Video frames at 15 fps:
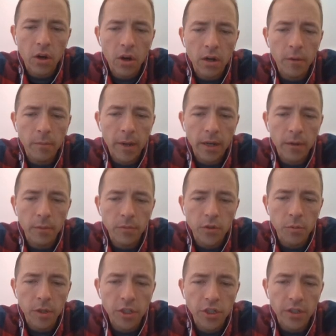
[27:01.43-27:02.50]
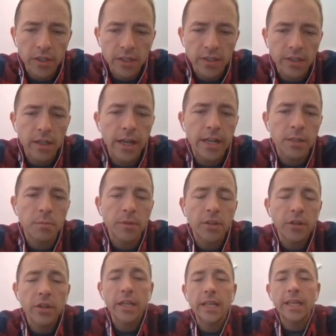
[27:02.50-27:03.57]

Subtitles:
talk about them too much in this class, but they're going